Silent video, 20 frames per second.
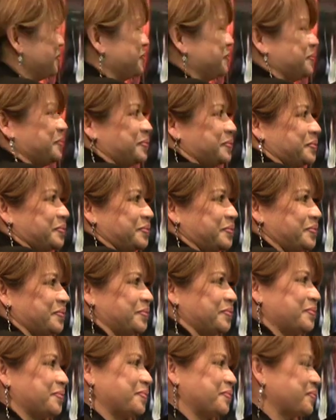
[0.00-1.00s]

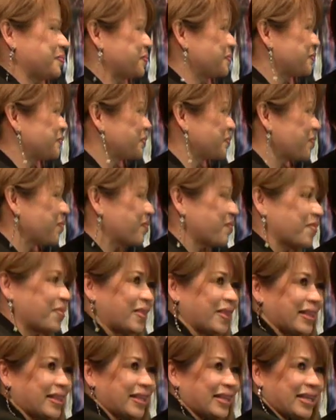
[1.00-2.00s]

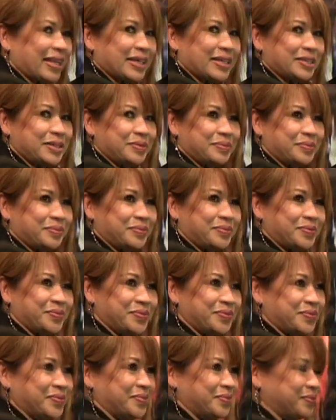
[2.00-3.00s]

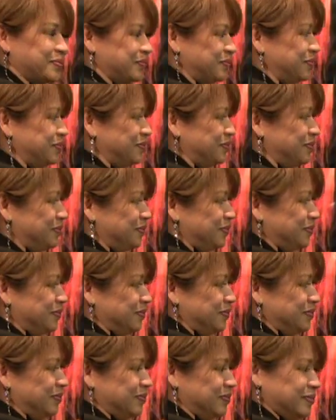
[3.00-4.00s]

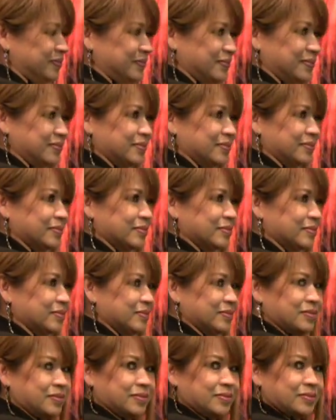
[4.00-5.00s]

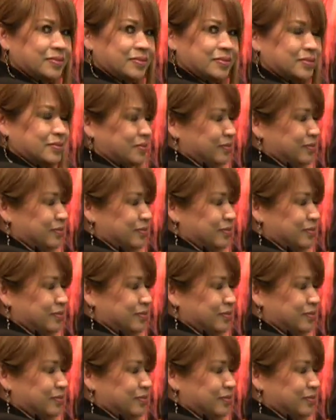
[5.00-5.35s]
The person shown says nothing.